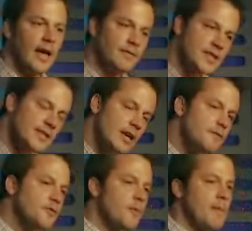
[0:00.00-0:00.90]
have a
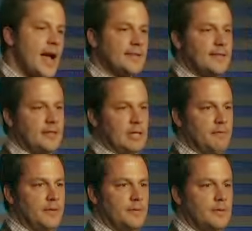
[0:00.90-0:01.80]
safe trip back to
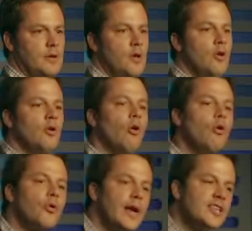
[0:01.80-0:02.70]
Cleveland.
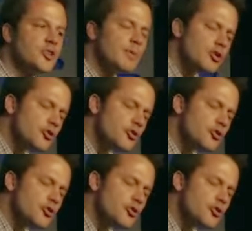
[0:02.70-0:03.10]
Go create some